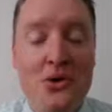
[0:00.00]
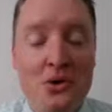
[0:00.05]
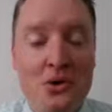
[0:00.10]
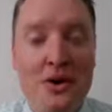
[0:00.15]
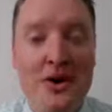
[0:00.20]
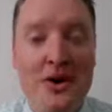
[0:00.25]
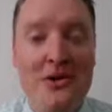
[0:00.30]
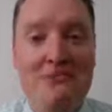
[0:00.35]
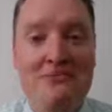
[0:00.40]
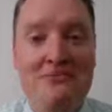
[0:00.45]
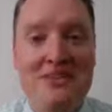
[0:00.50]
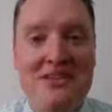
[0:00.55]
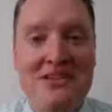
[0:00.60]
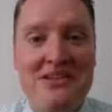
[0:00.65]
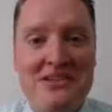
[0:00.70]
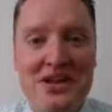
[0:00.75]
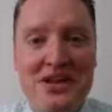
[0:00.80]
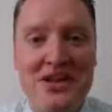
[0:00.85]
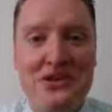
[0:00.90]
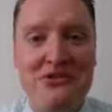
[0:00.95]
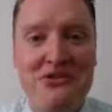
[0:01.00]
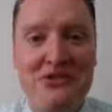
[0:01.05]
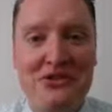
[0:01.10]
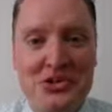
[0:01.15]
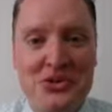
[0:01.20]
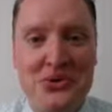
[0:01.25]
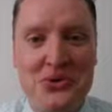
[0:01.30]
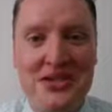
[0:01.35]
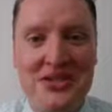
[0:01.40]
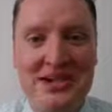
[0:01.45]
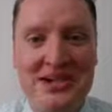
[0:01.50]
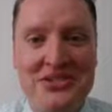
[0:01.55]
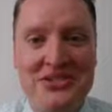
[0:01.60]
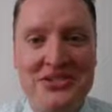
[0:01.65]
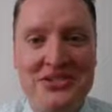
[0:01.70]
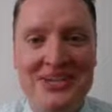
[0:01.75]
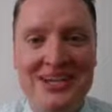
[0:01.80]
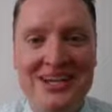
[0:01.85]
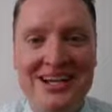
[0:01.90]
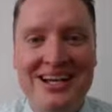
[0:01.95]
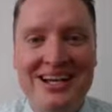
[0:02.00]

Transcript: Well, thank you for joining us.